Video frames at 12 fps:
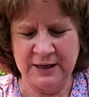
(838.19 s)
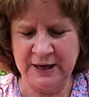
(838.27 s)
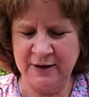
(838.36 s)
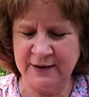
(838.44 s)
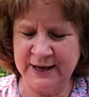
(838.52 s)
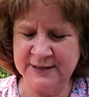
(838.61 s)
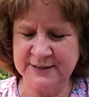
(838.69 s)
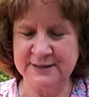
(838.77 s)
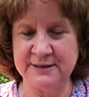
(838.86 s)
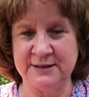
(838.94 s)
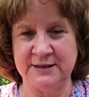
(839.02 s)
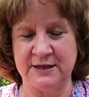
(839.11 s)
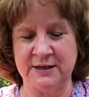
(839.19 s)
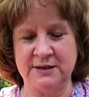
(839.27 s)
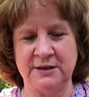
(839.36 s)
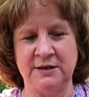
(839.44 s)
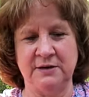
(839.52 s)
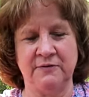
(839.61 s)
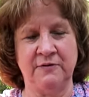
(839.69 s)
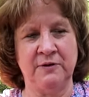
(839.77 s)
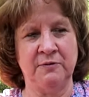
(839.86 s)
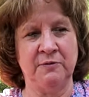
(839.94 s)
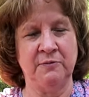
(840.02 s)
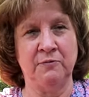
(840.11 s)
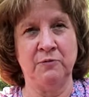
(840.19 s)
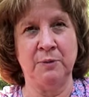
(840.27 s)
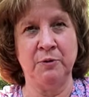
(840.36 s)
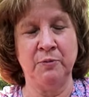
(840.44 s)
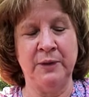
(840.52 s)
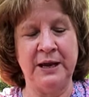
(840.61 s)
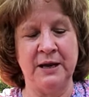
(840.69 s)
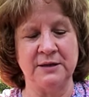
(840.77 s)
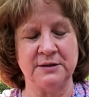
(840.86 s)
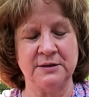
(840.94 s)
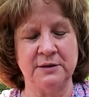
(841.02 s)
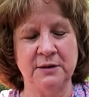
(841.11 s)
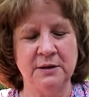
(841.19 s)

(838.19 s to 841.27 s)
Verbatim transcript: now has six different rubber bands.